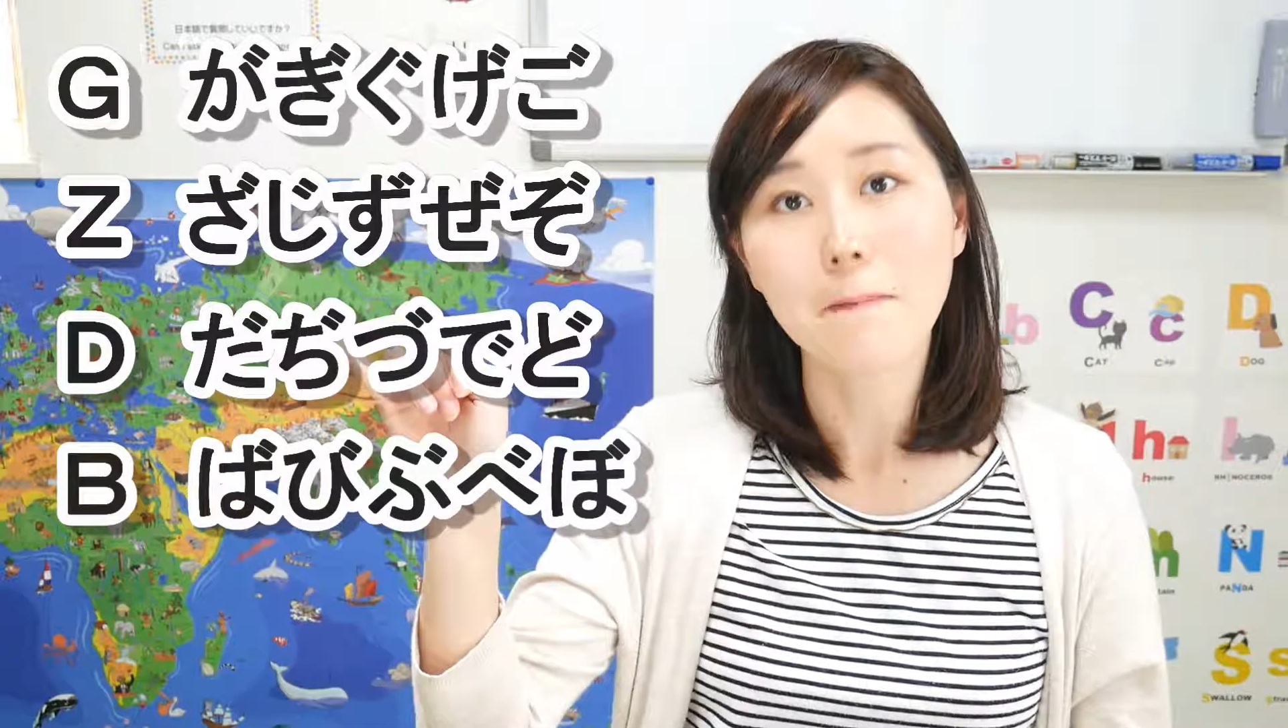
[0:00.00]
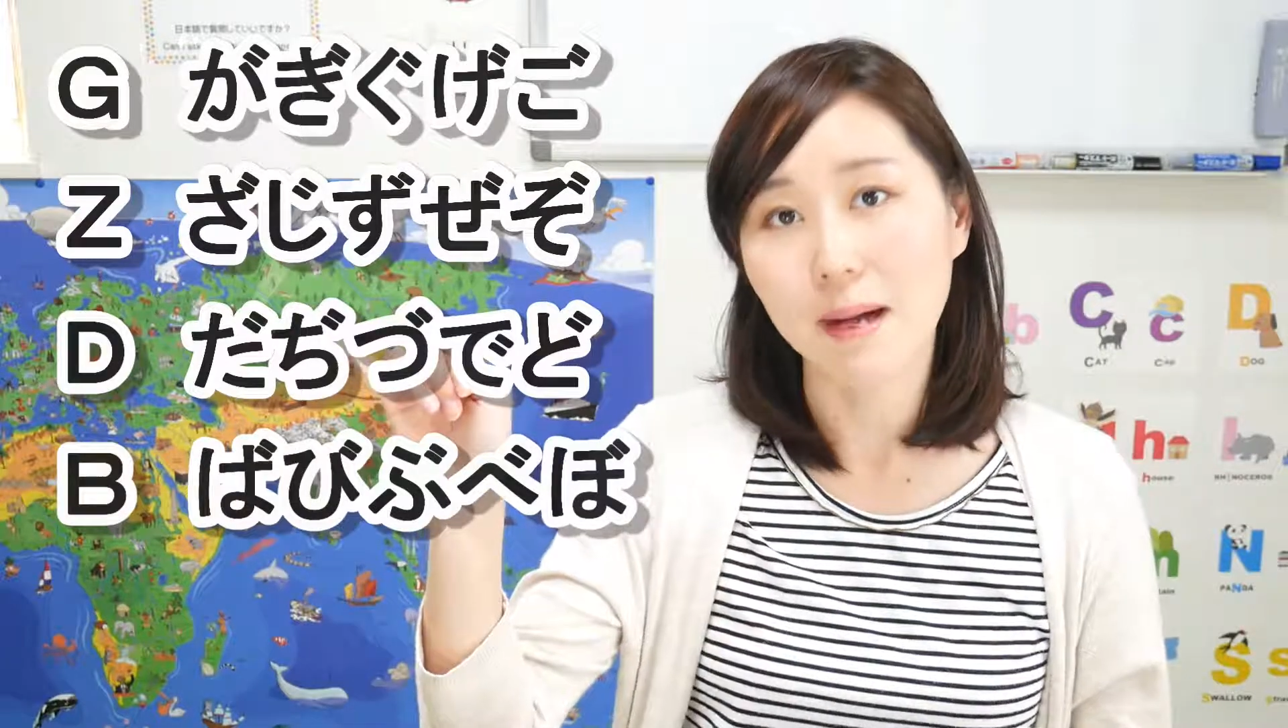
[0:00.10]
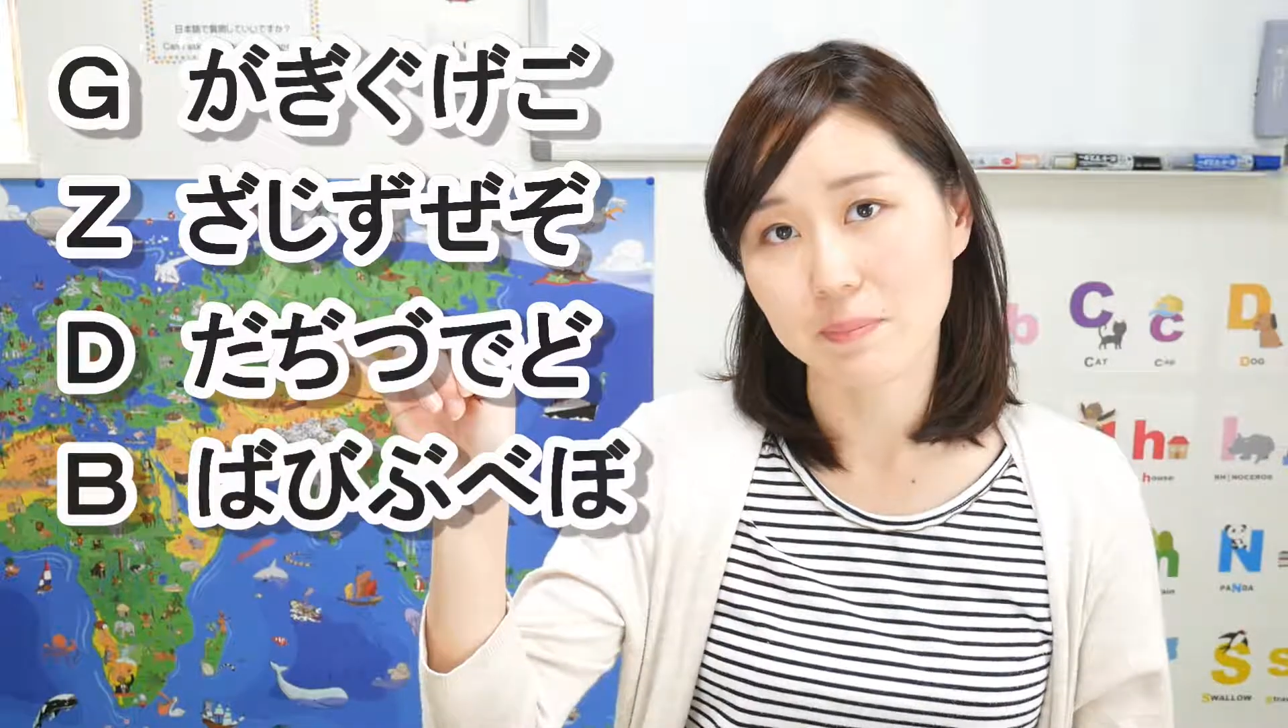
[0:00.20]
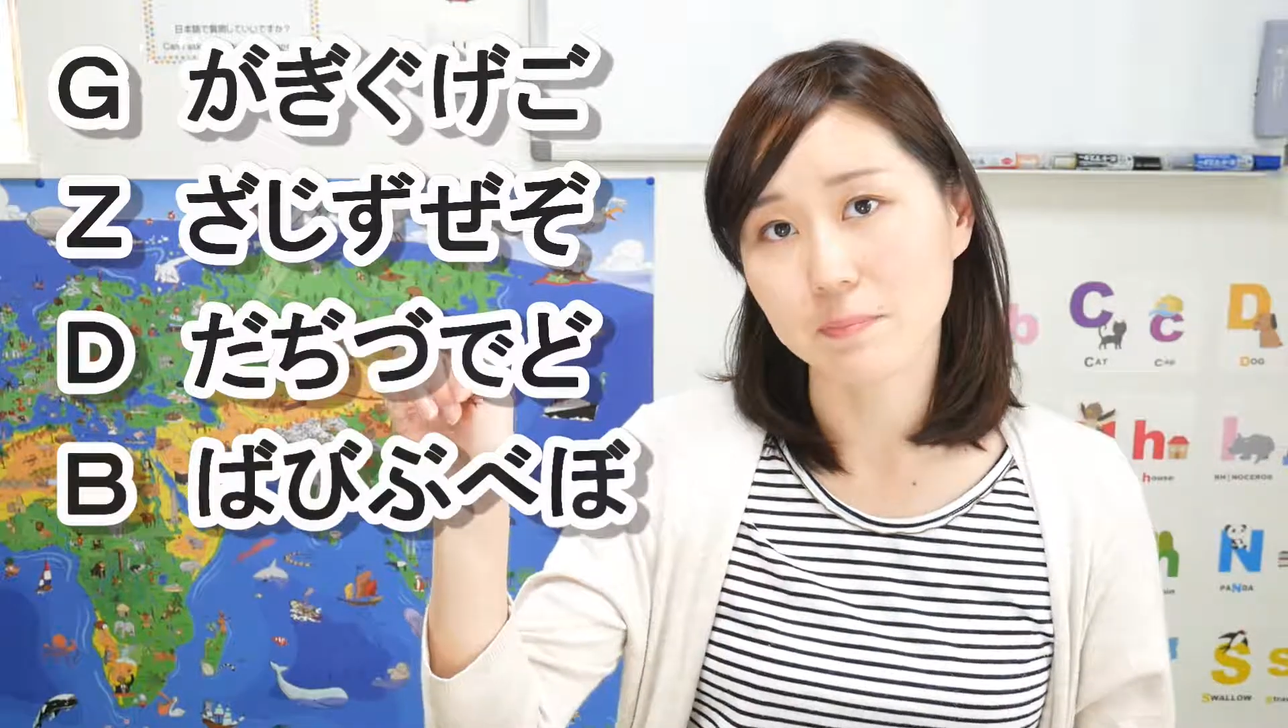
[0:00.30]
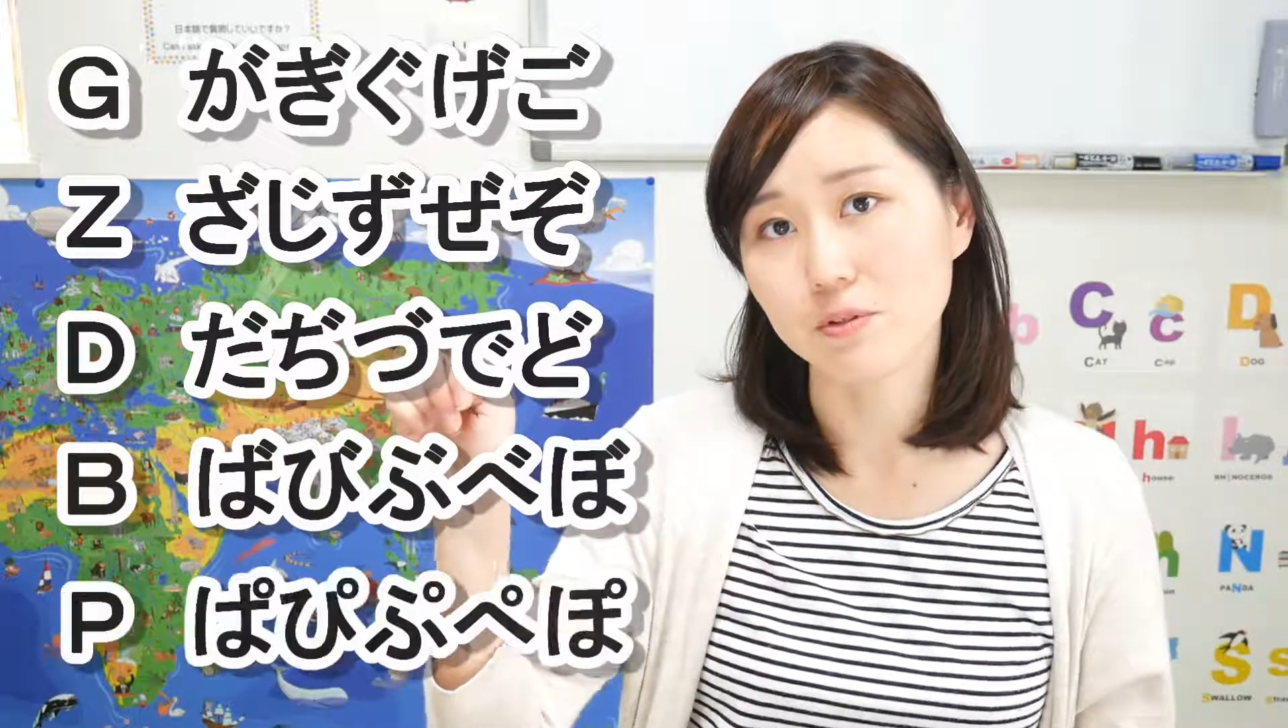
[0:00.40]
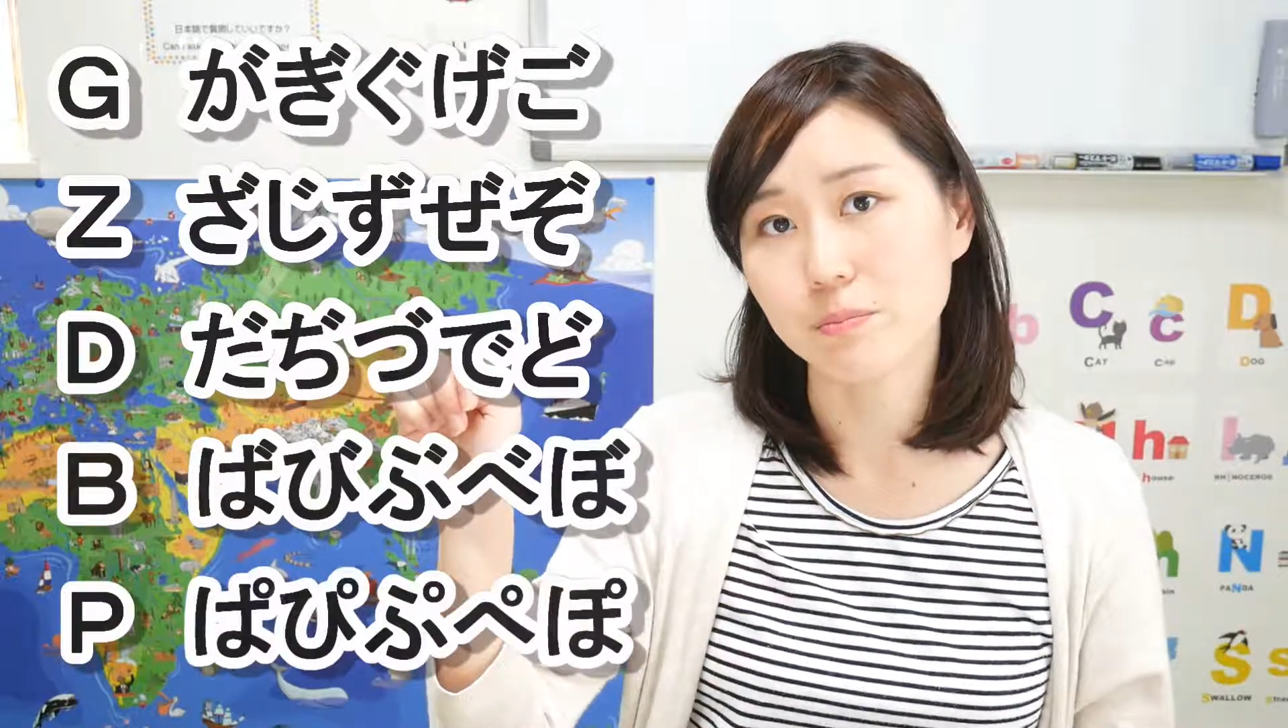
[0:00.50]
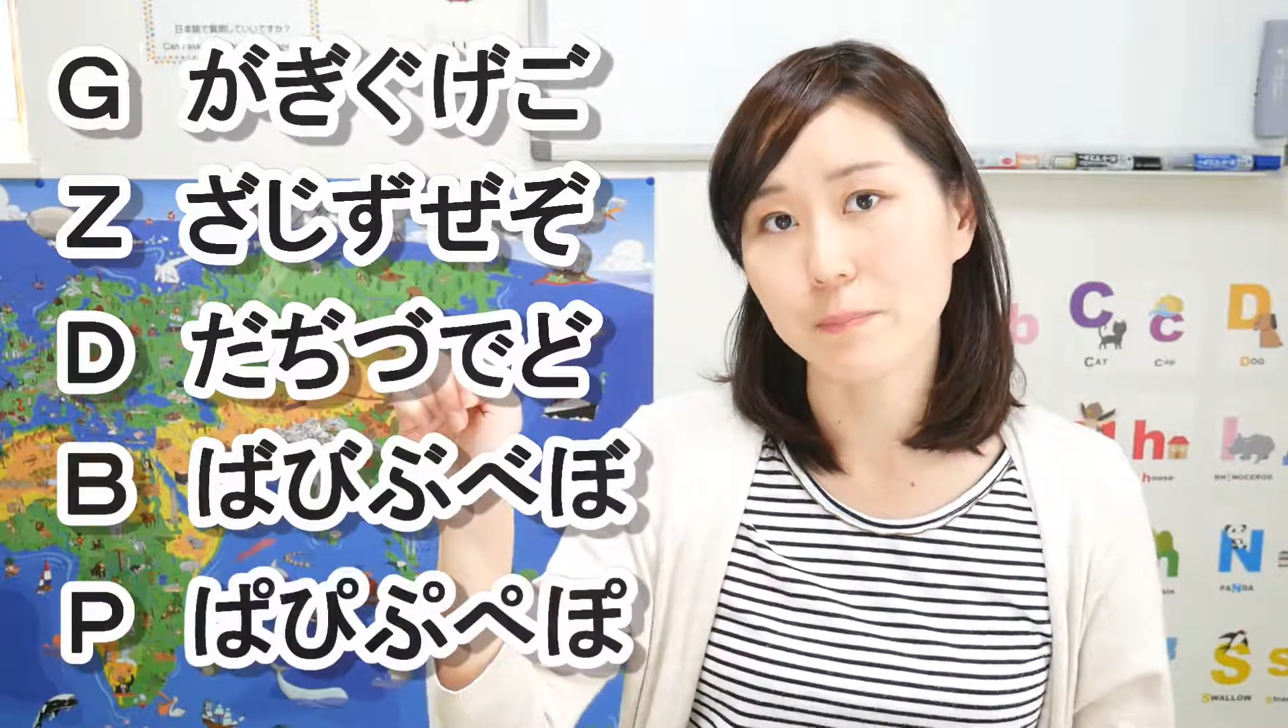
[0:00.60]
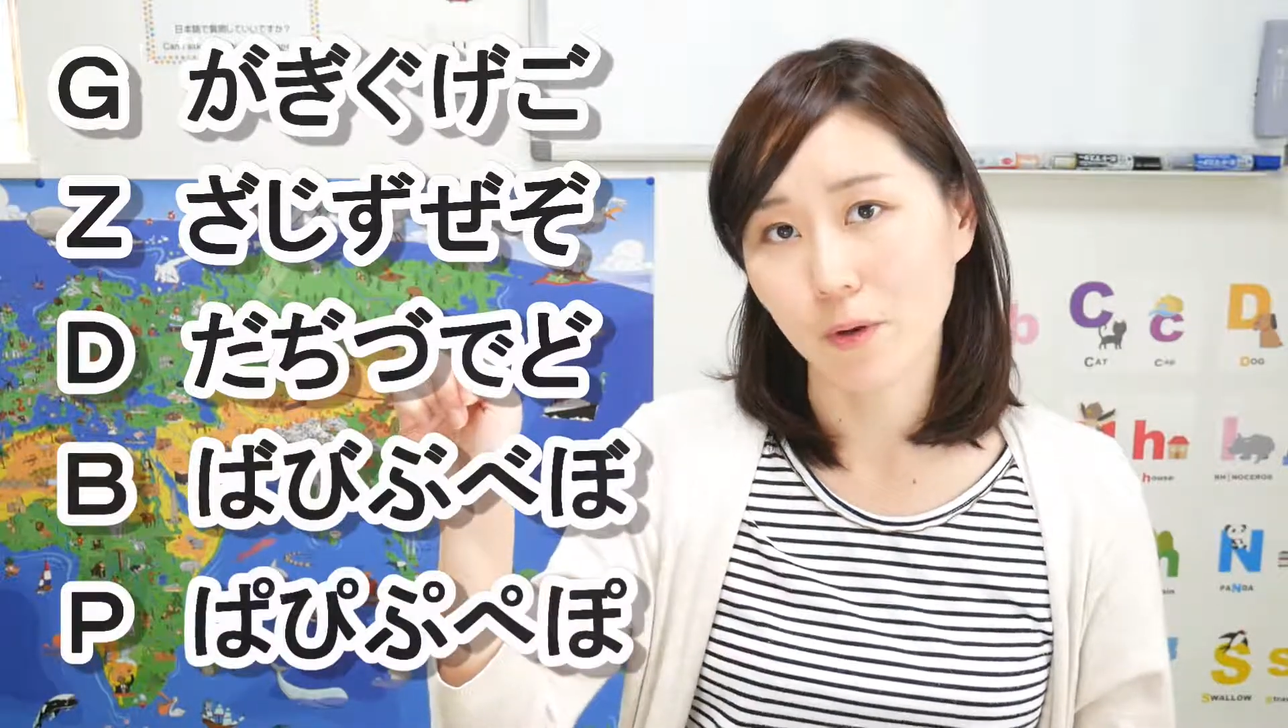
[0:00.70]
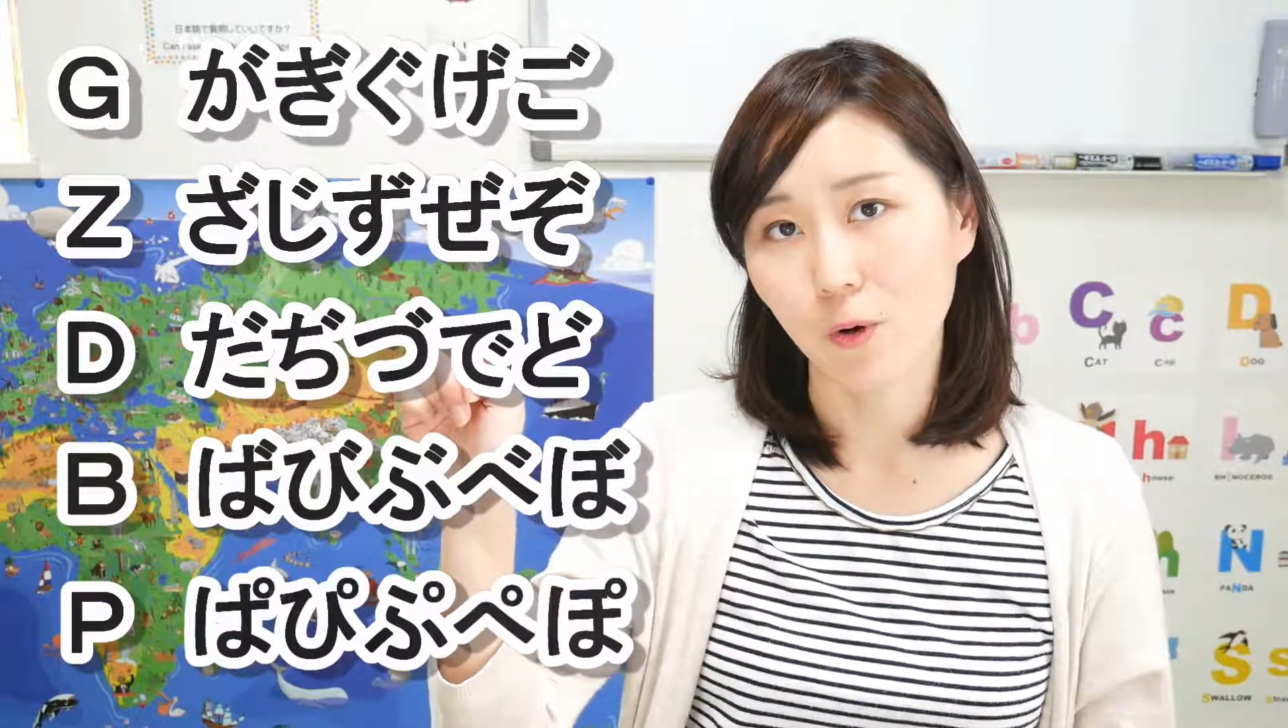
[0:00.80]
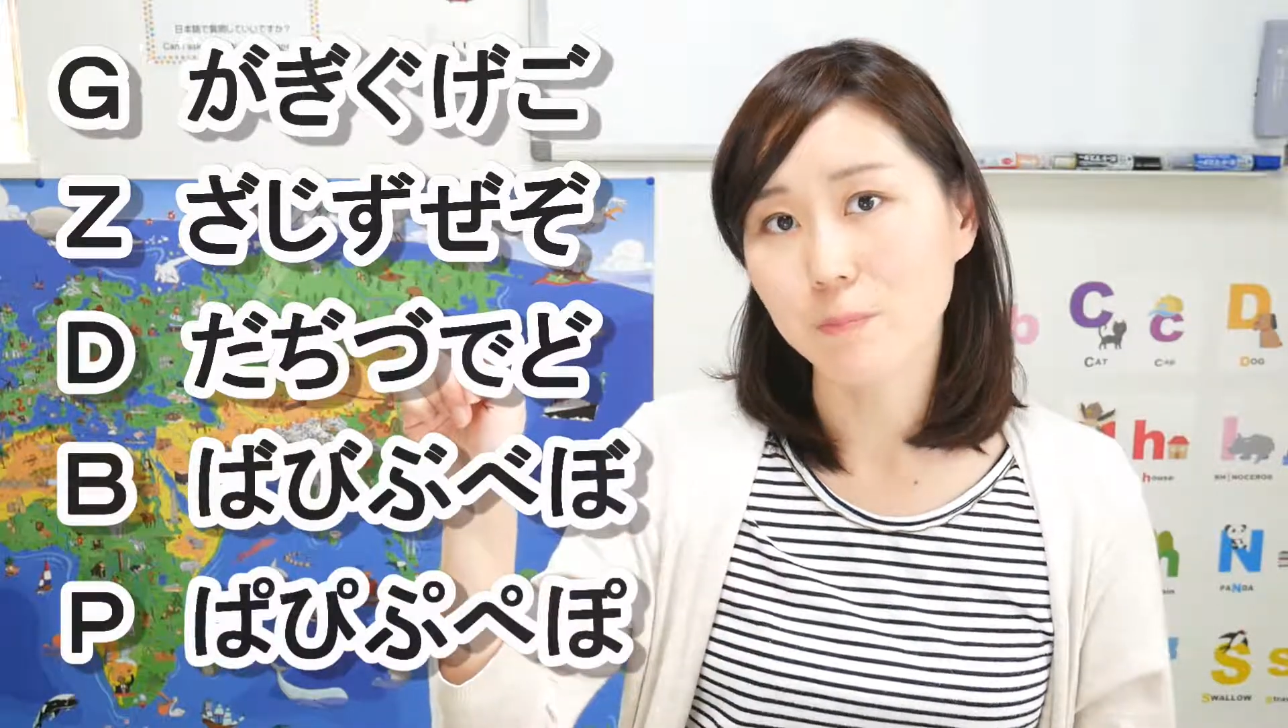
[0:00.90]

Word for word: papipupepo